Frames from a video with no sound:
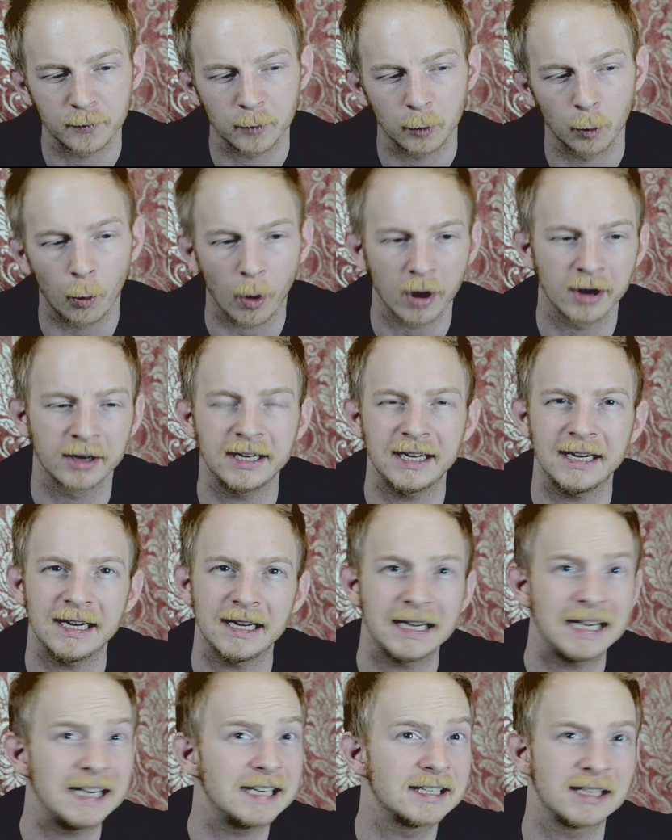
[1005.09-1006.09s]
one
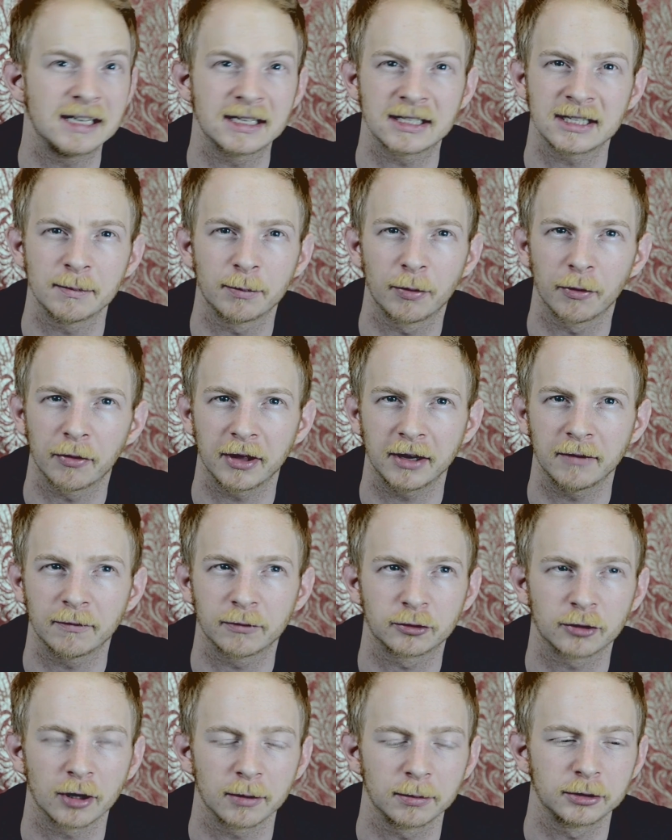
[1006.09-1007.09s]
easy, simple thing
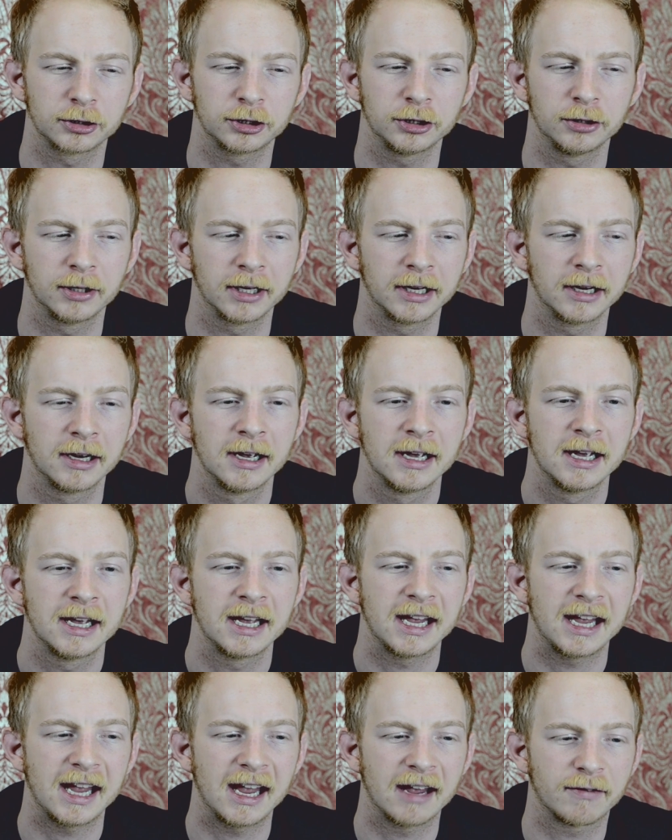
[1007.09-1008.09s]
for troubleshooting:
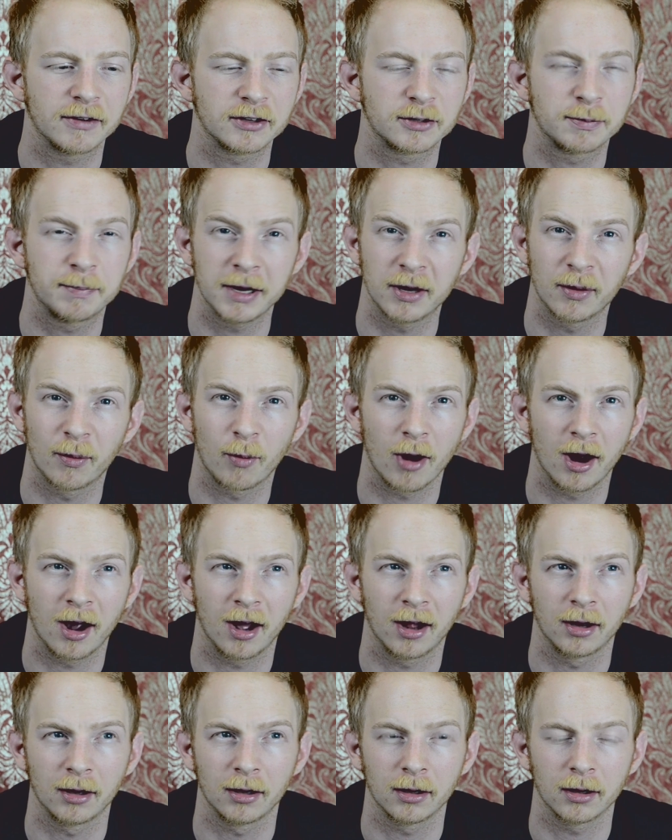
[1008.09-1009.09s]
if it's been a
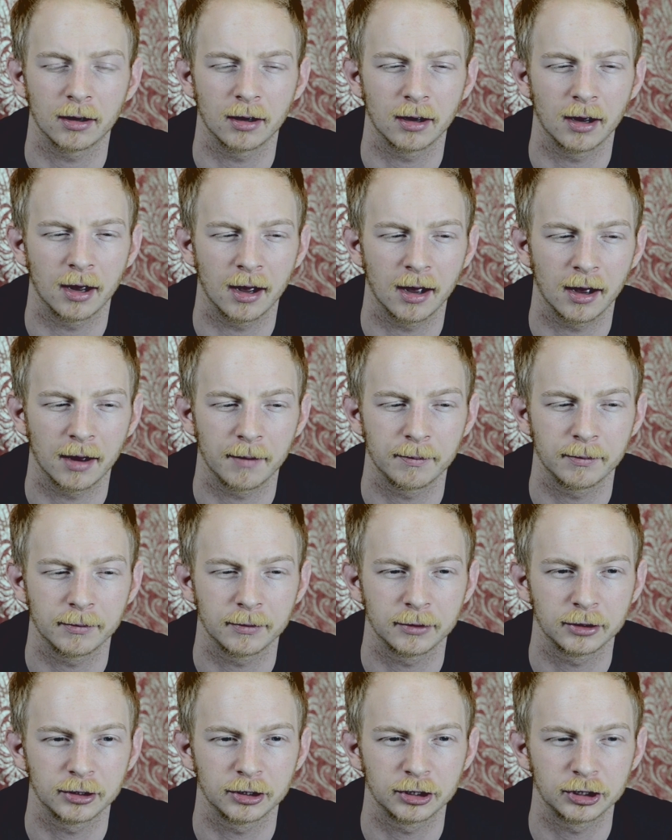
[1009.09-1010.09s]
while,
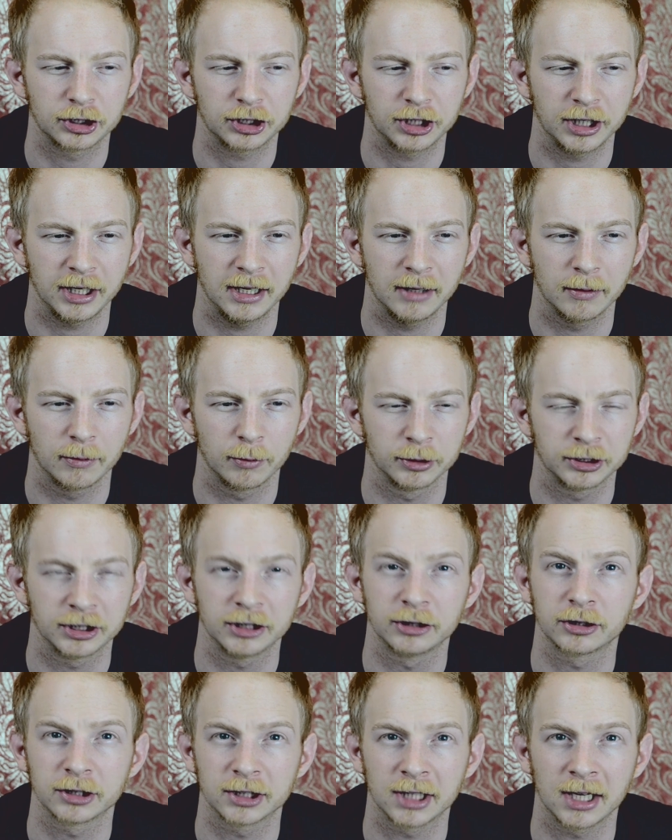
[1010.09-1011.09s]
she was
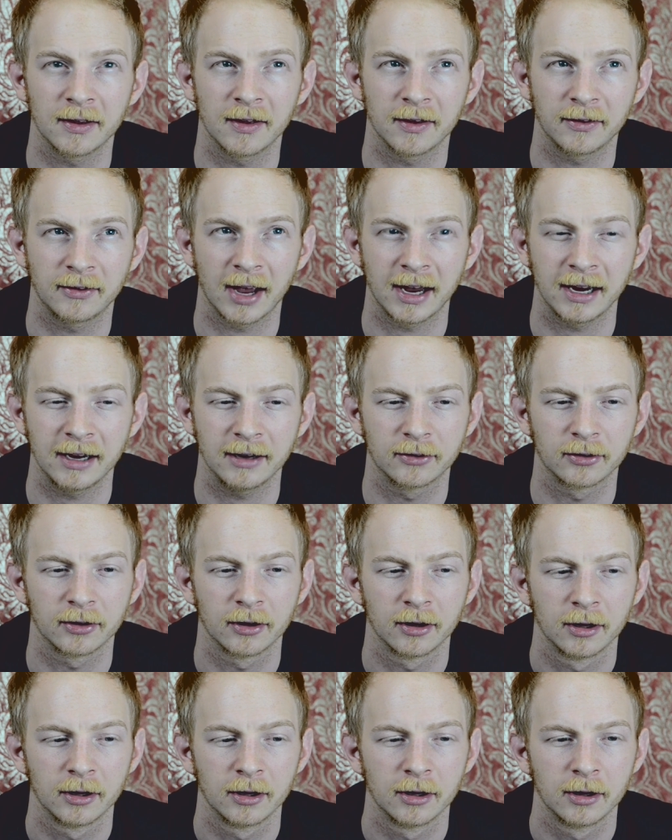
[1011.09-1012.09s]
interested in the date,
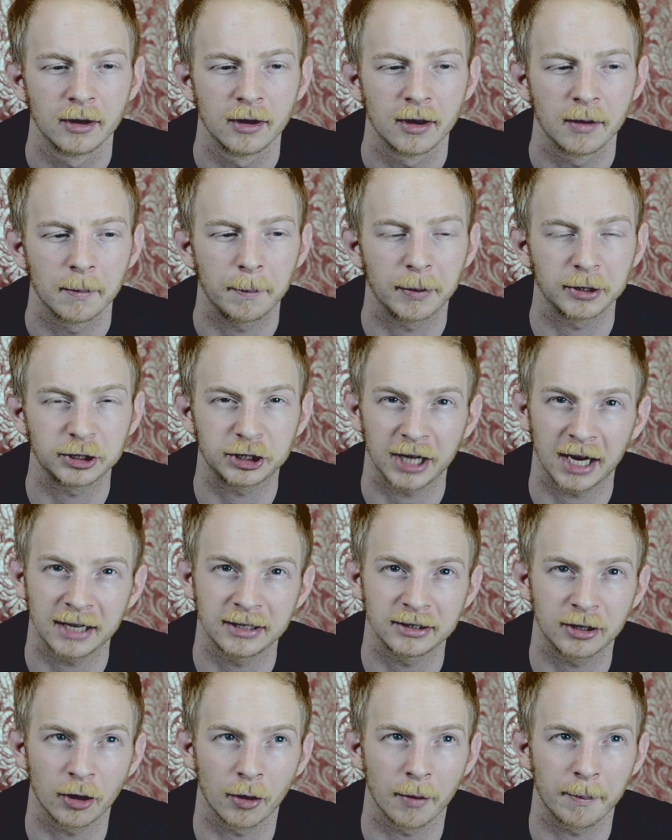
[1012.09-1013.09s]
but she
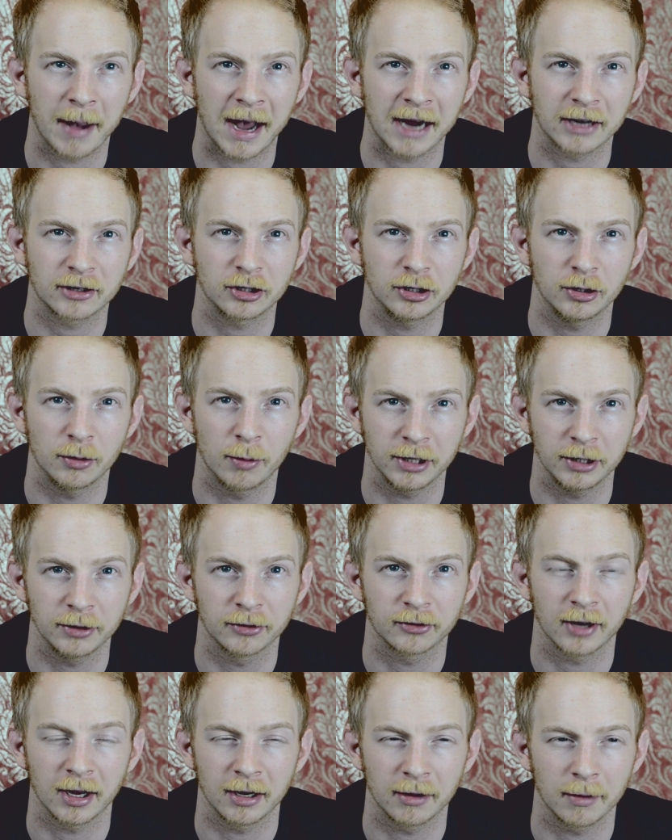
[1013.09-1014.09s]
hadn't got back to you when you
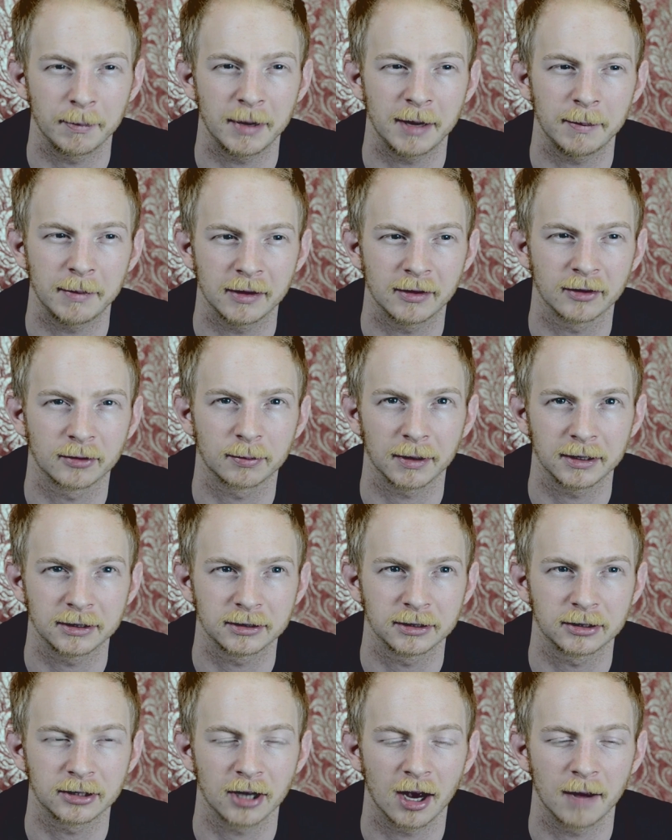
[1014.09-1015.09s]
said, meet me at this
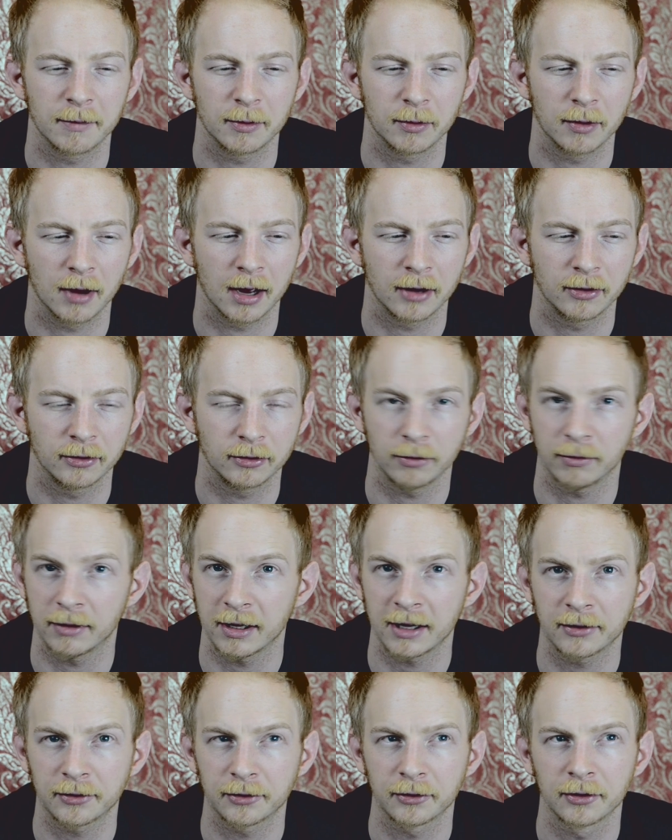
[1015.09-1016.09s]
place this time and do
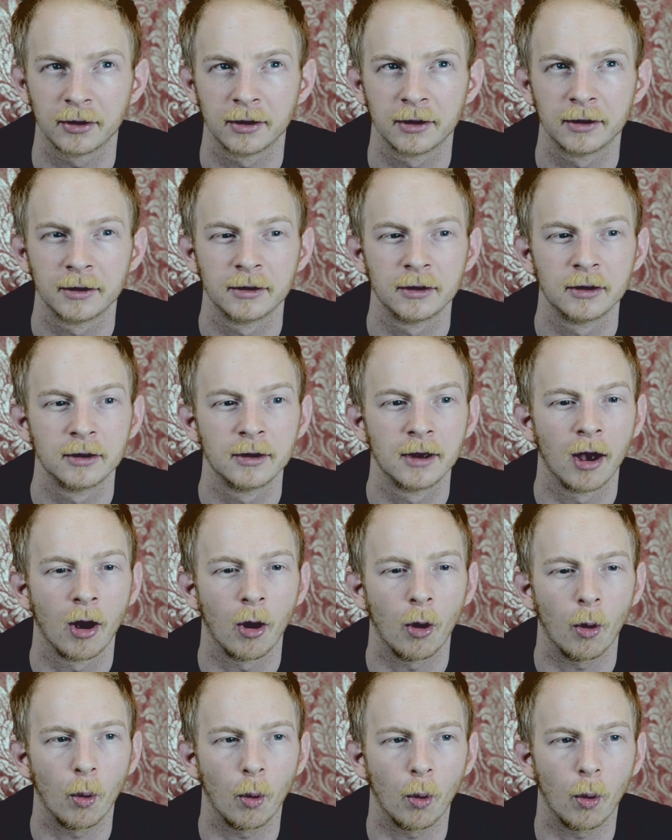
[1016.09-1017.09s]
this,
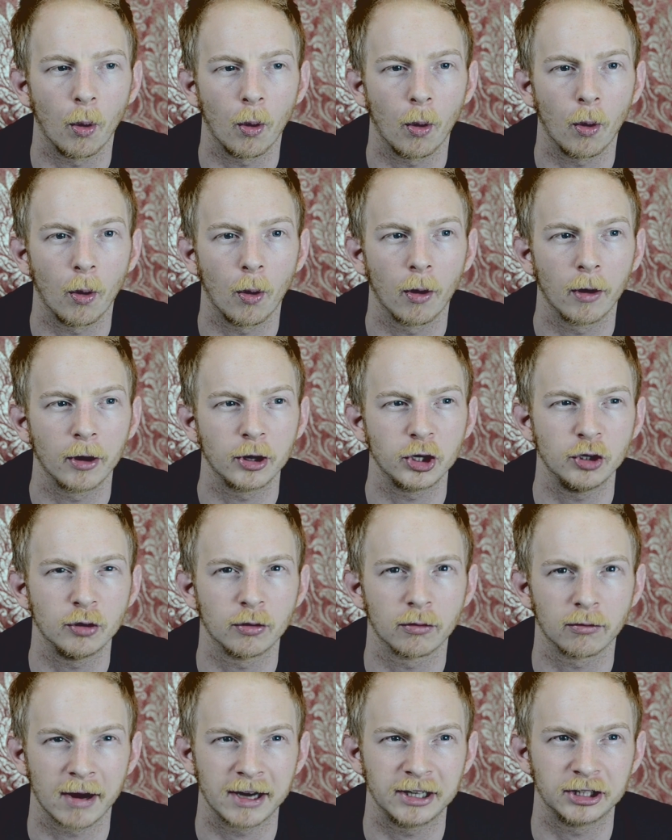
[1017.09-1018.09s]
or
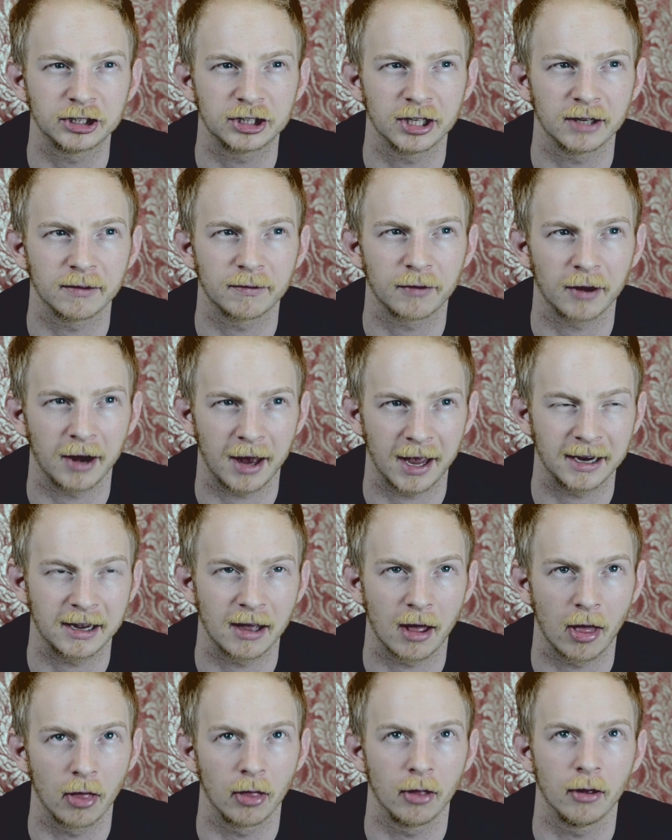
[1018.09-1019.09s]
you arranged it for like
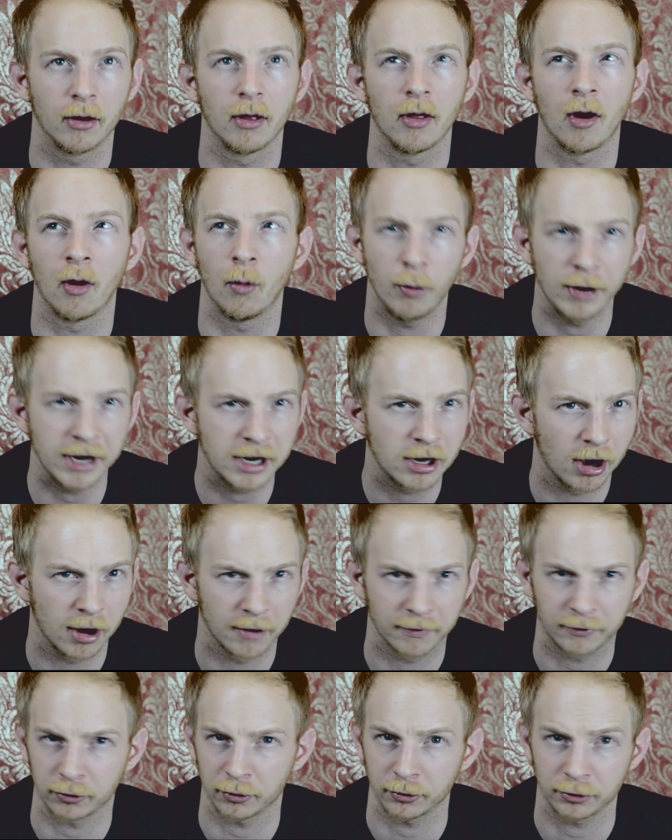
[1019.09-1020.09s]
a week
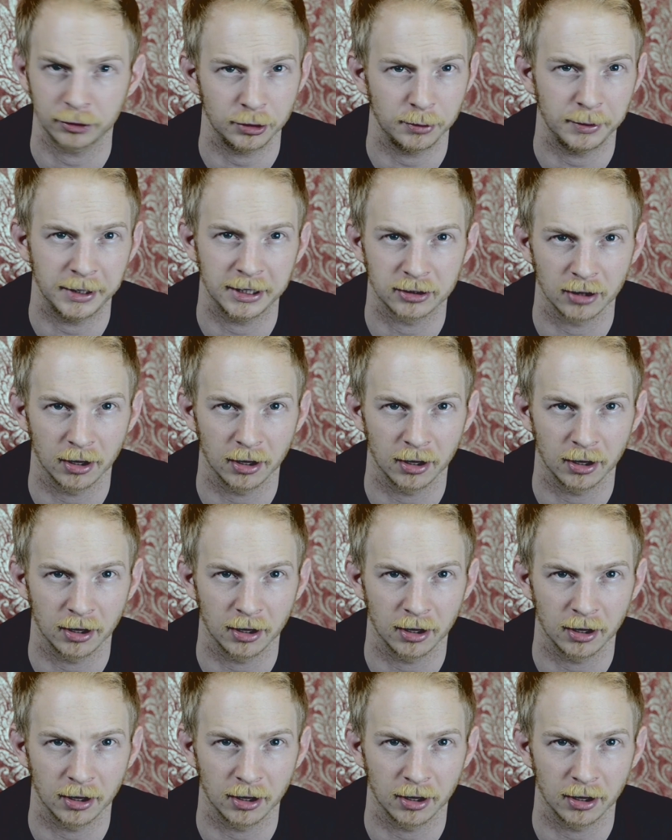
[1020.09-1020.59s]
after or 2 weeks